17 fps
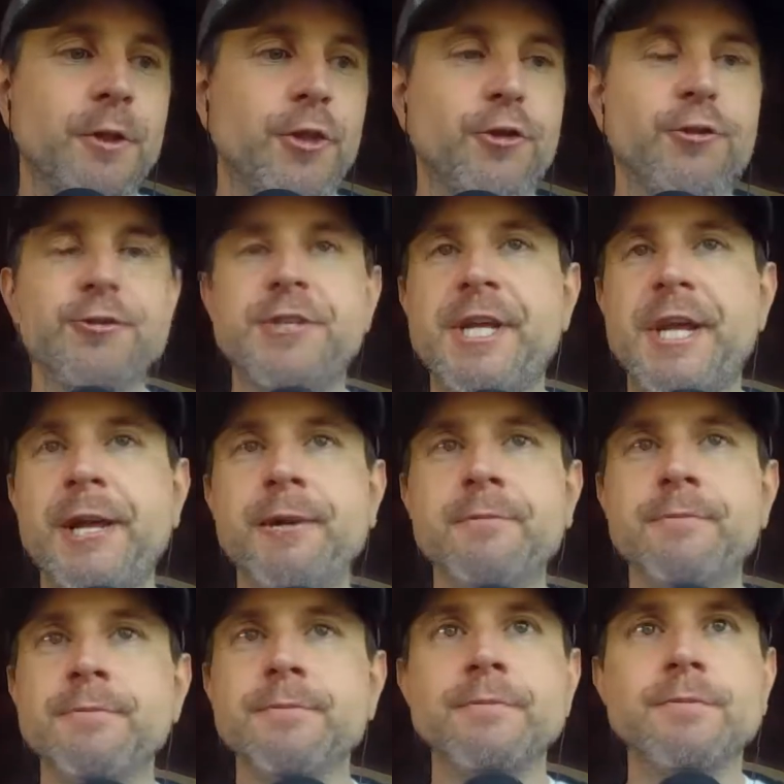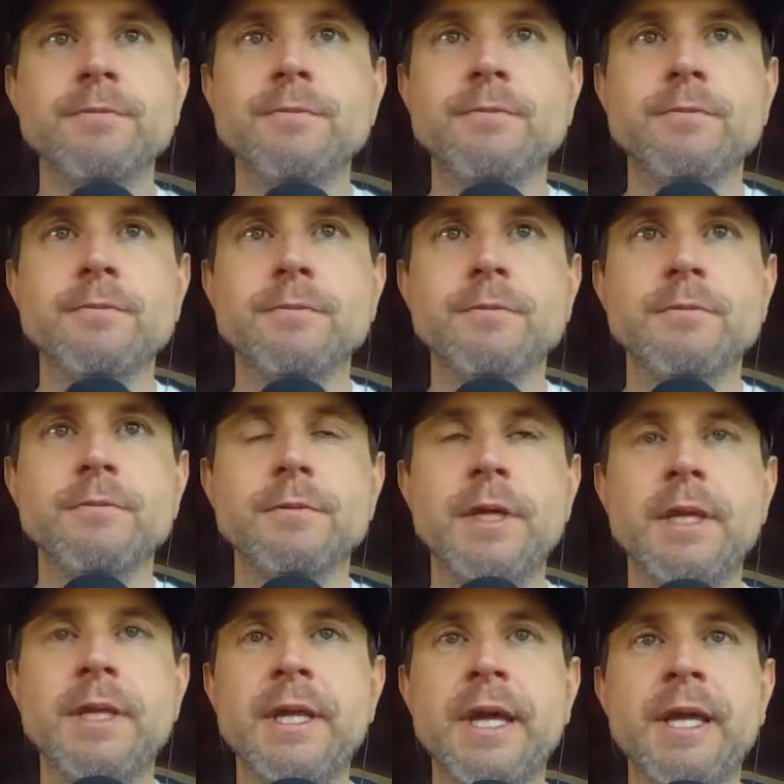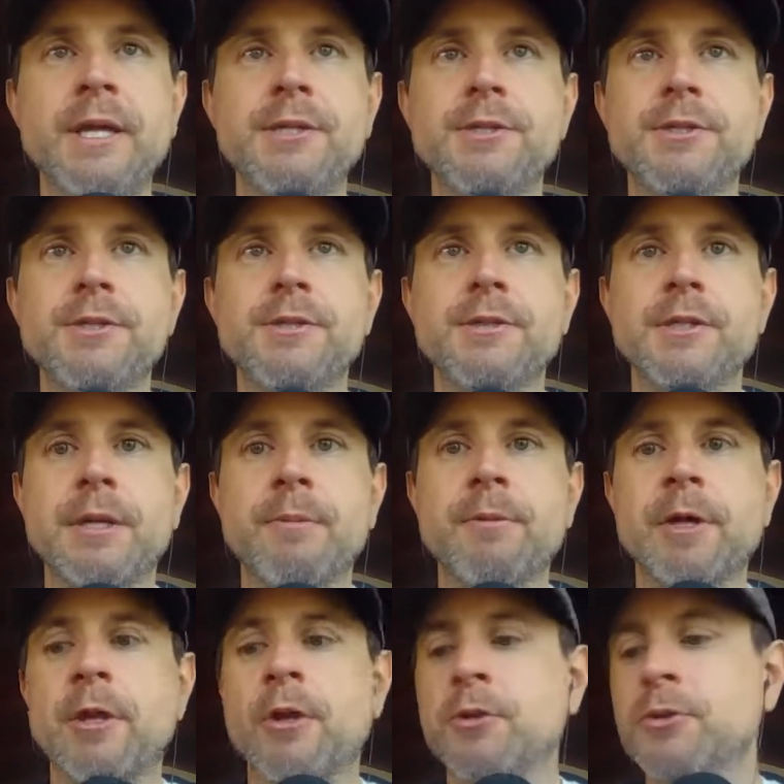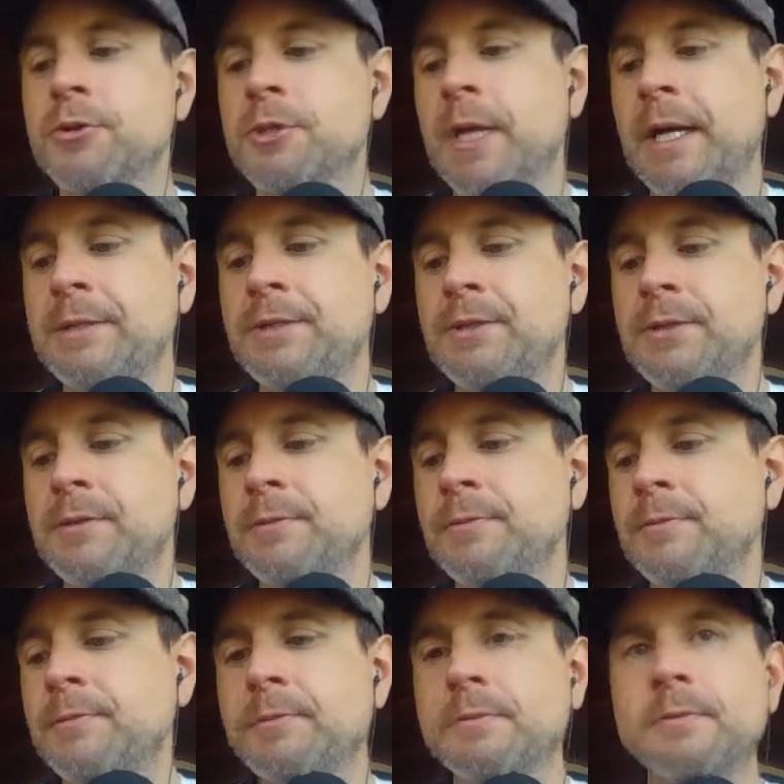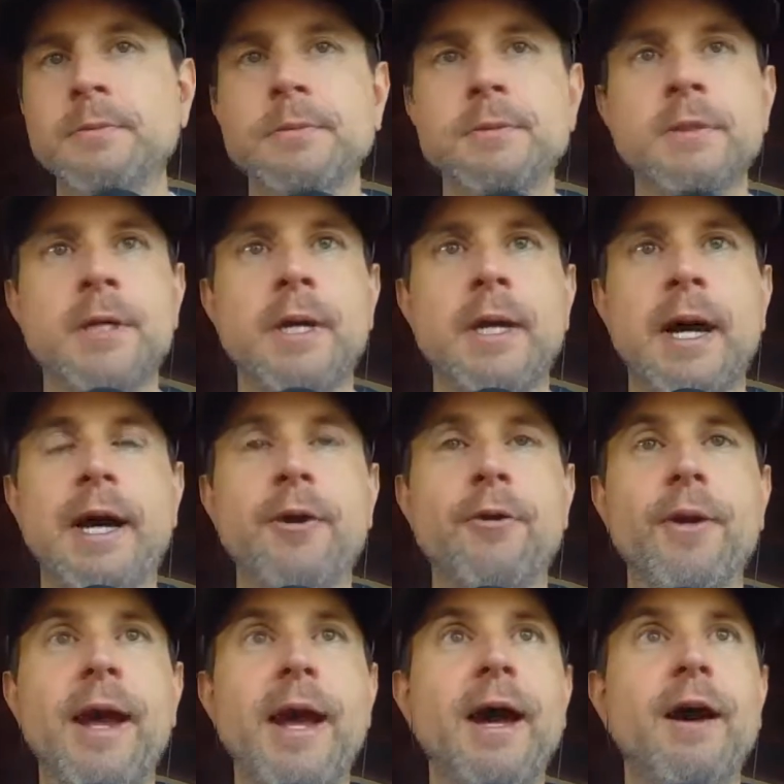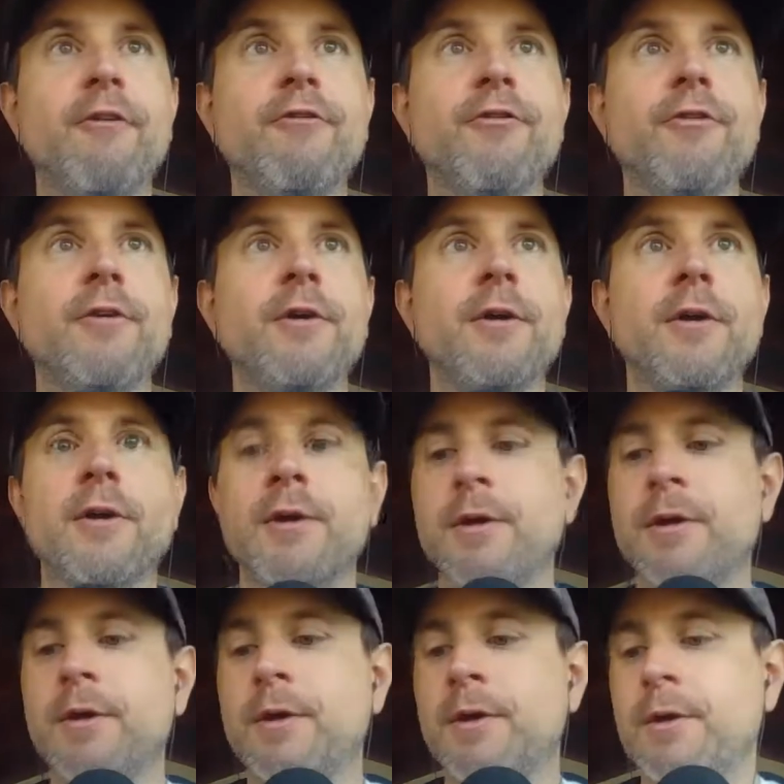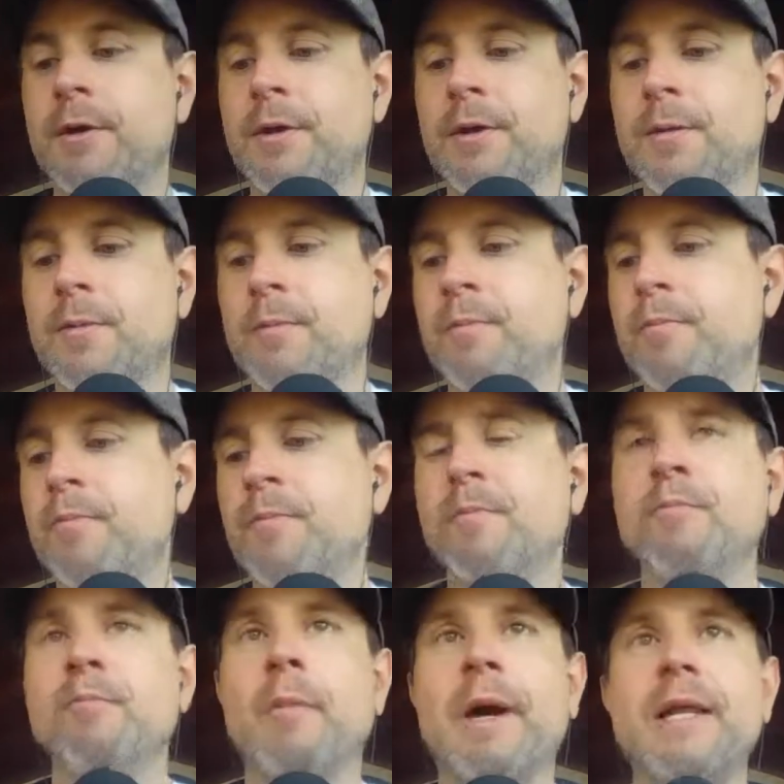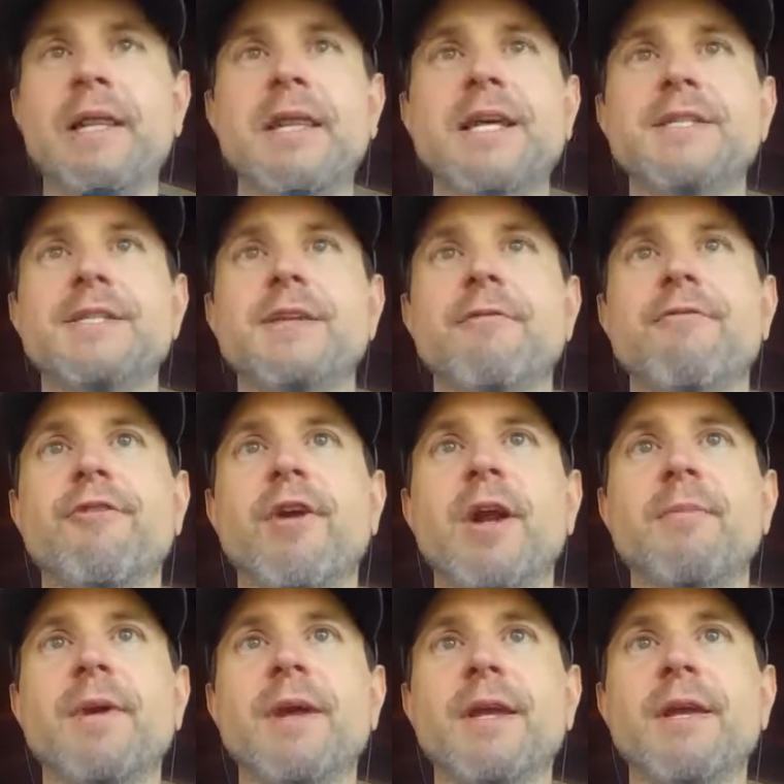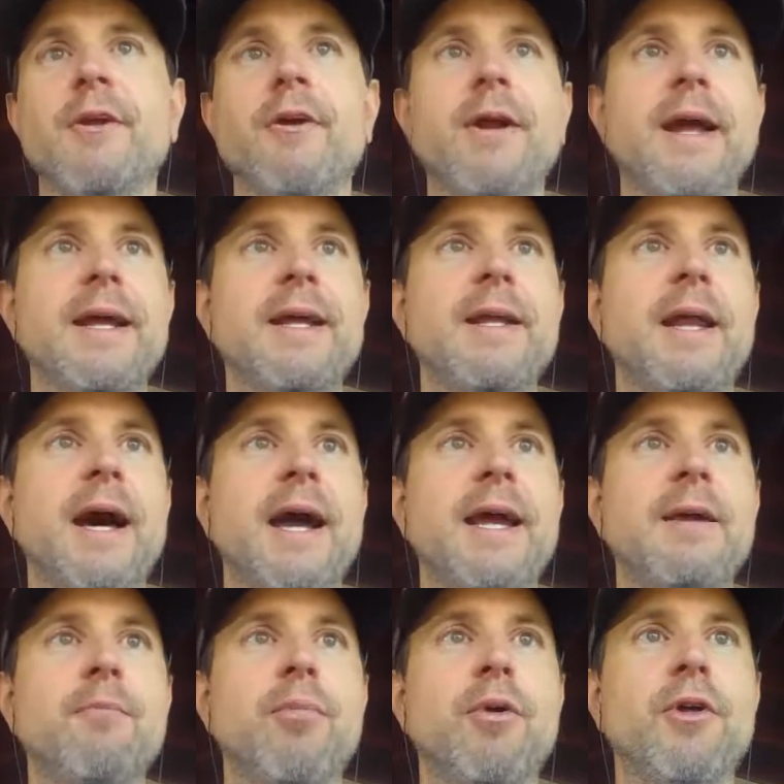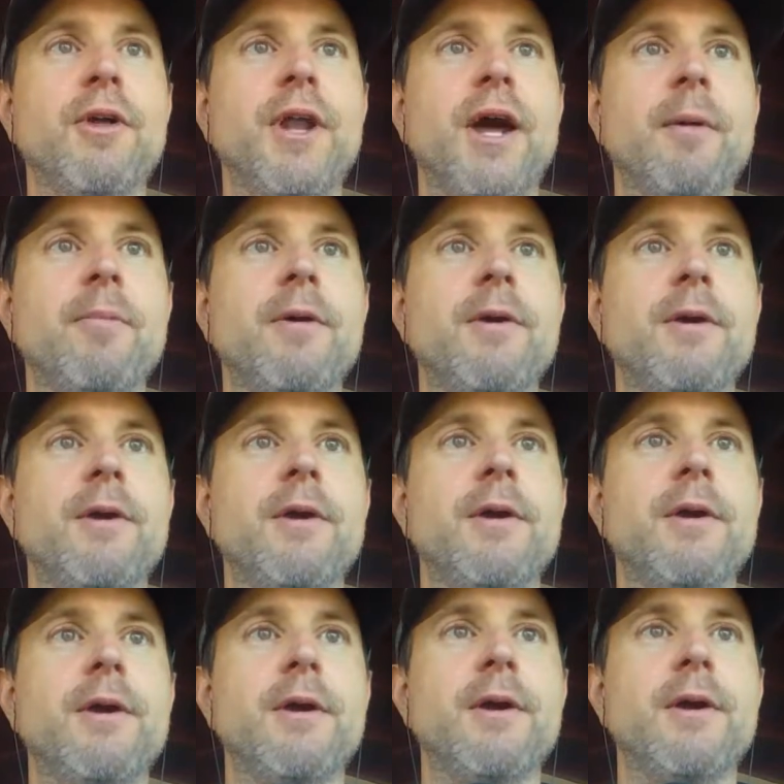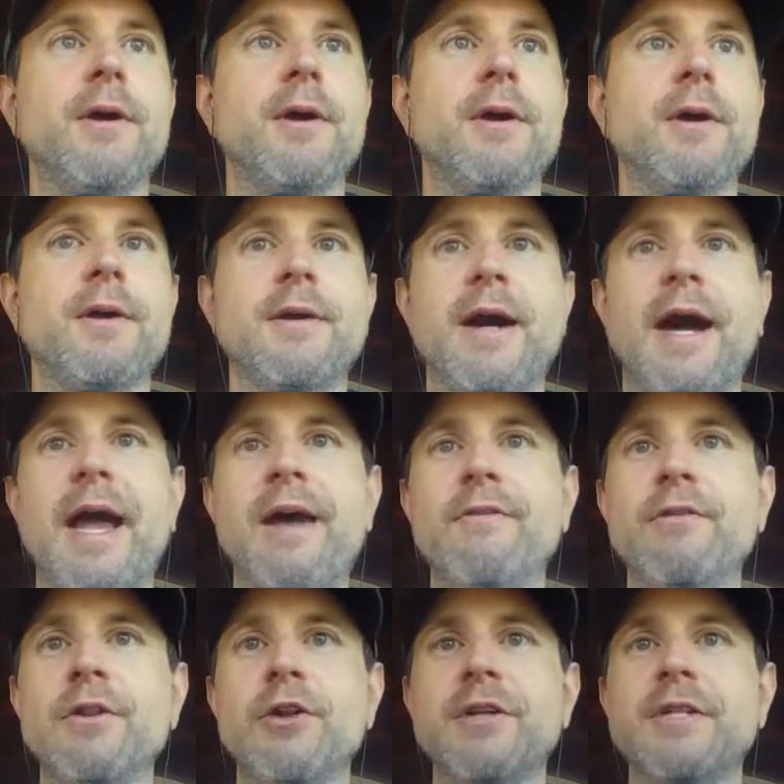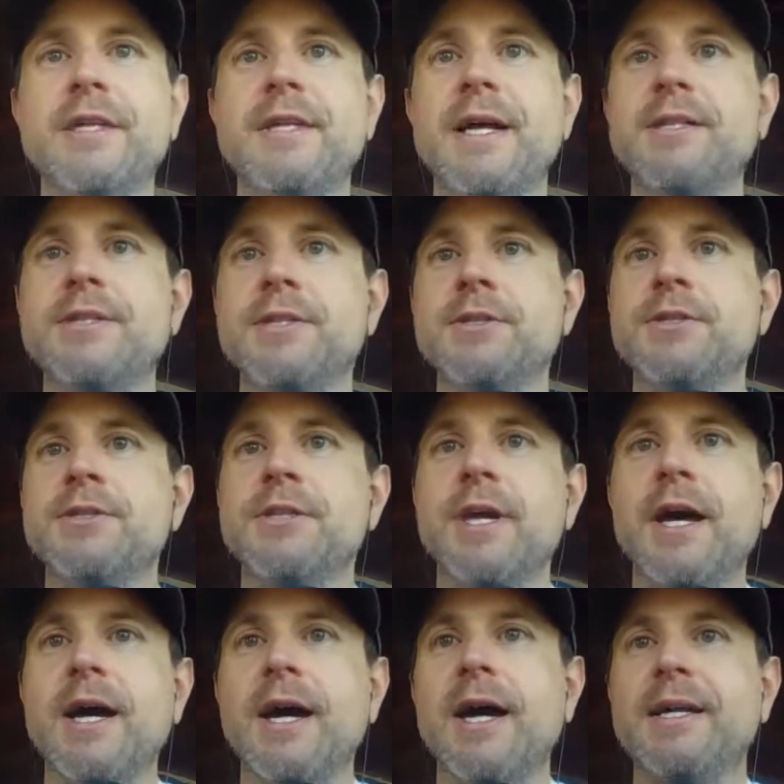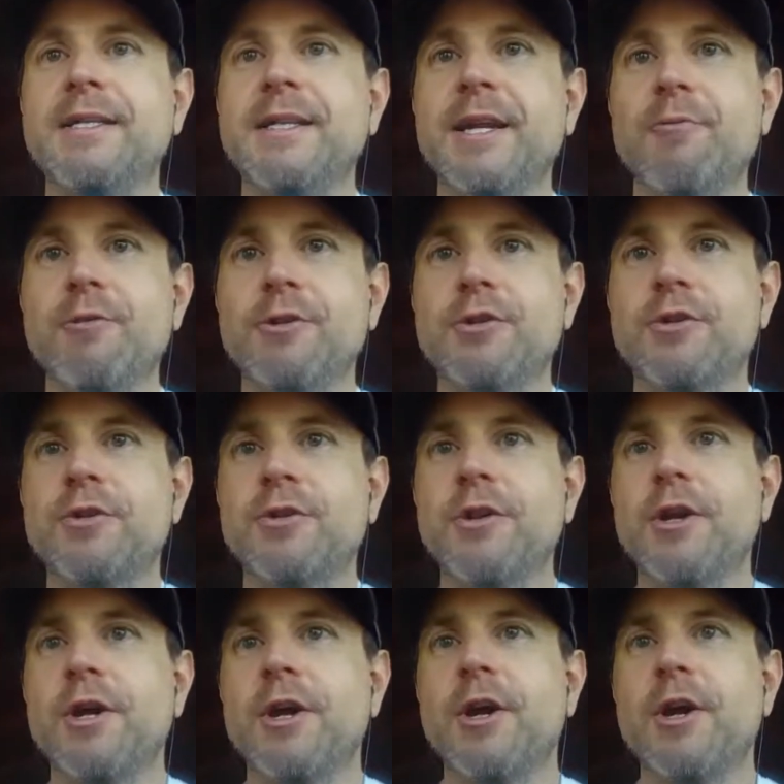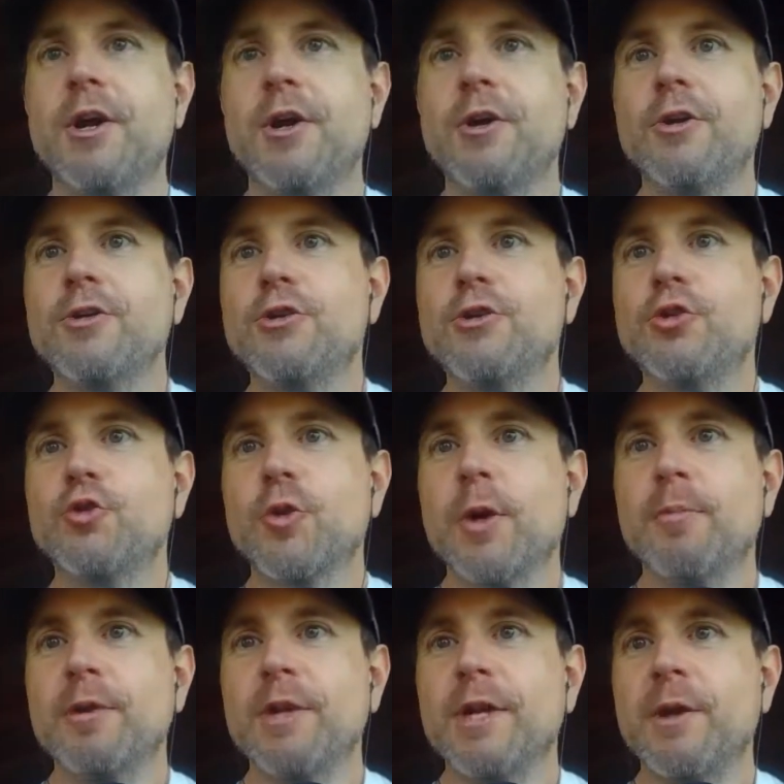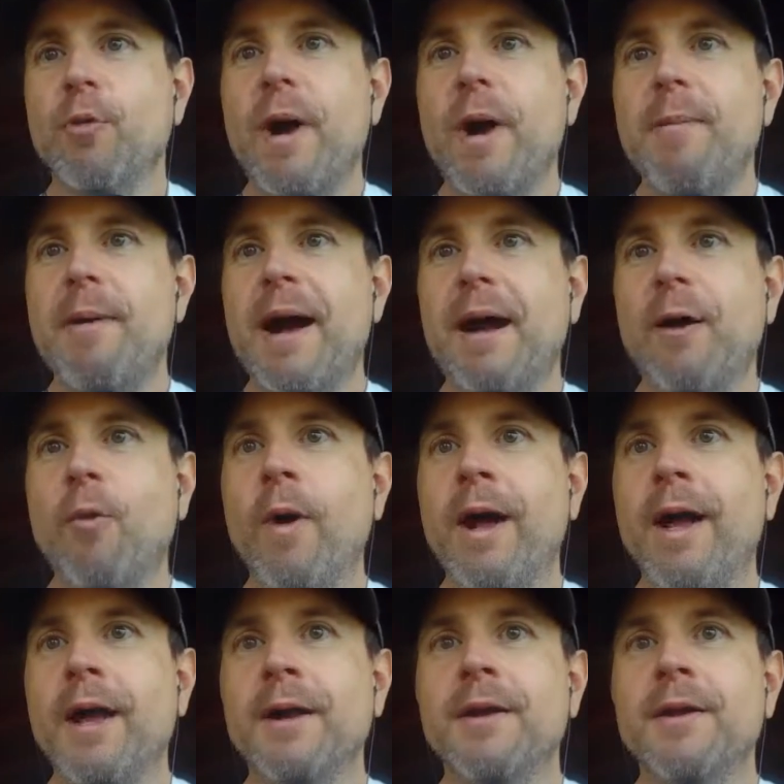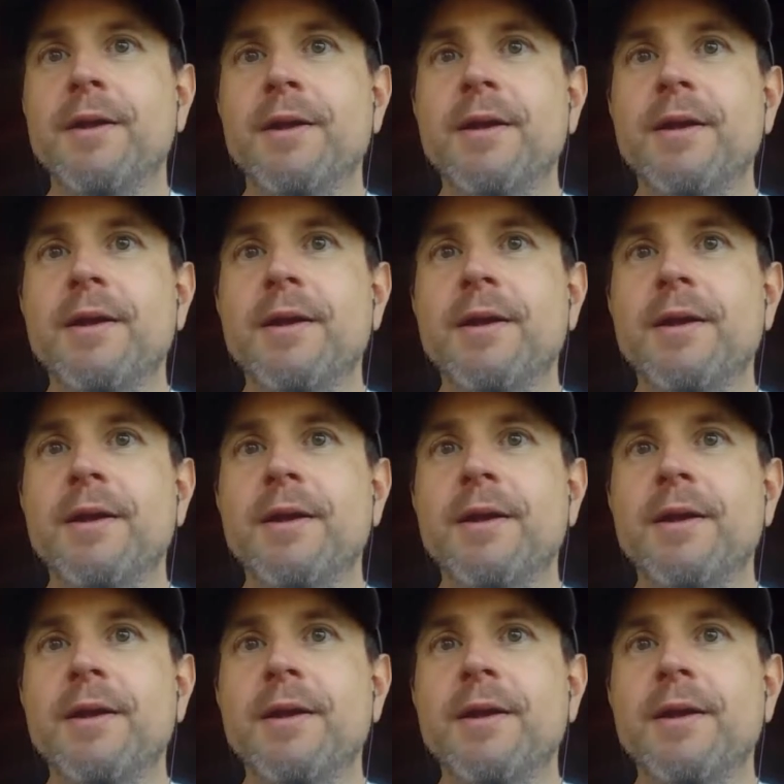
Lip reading: 13 in the East, something along those lines. I don't have my list in front of me. You know what? I can pull it up. I haven't looked at that since I did it with Tripoli way back when.